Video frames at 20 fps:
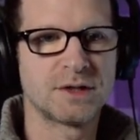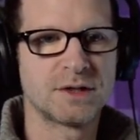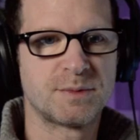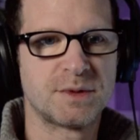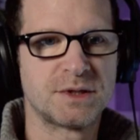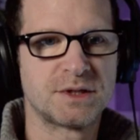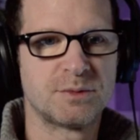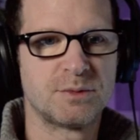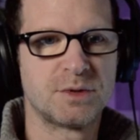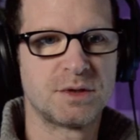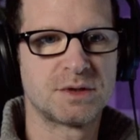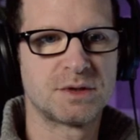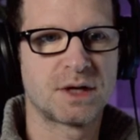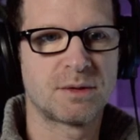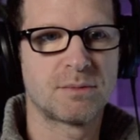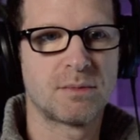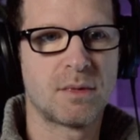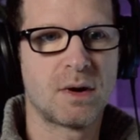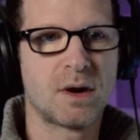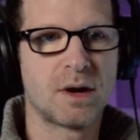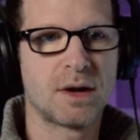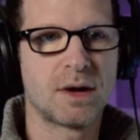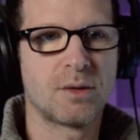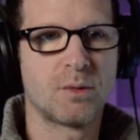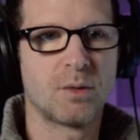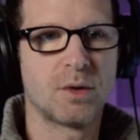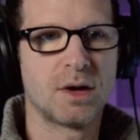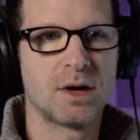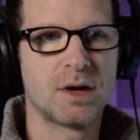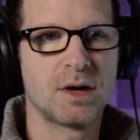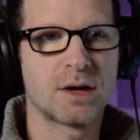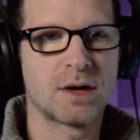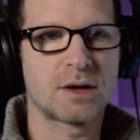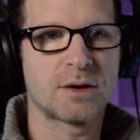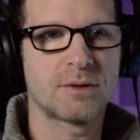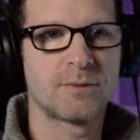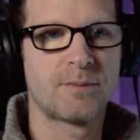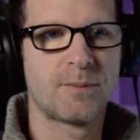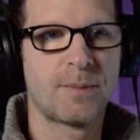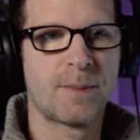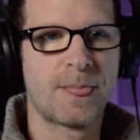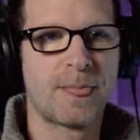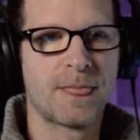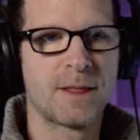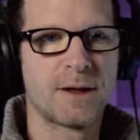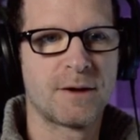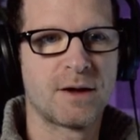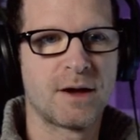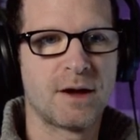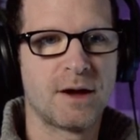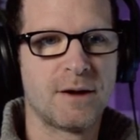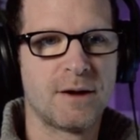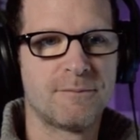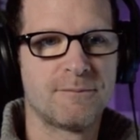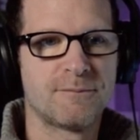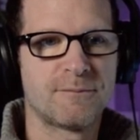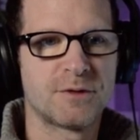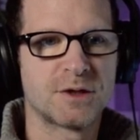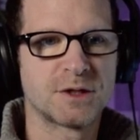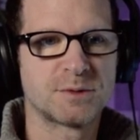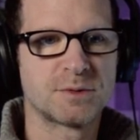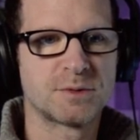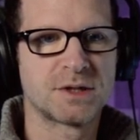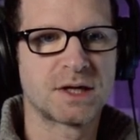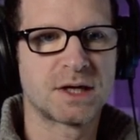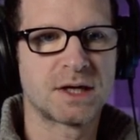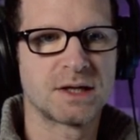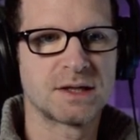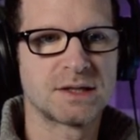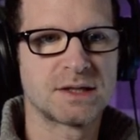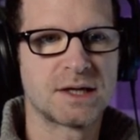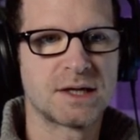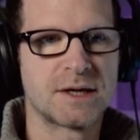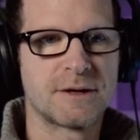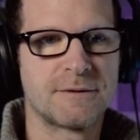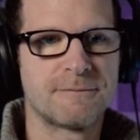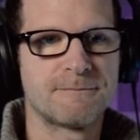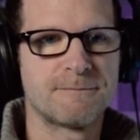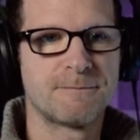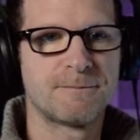this piece of music might work for this particular scene.